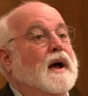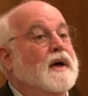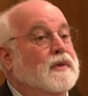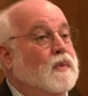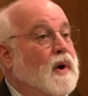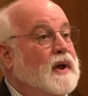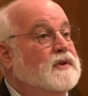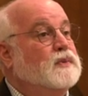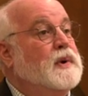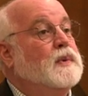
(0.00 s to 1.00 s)

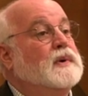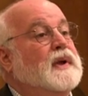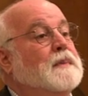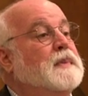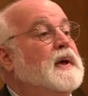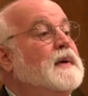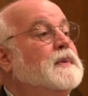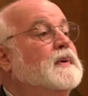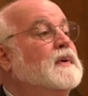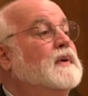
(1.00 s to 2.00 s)
Otherwise, we will not be
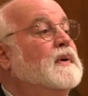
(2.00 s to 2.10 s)
able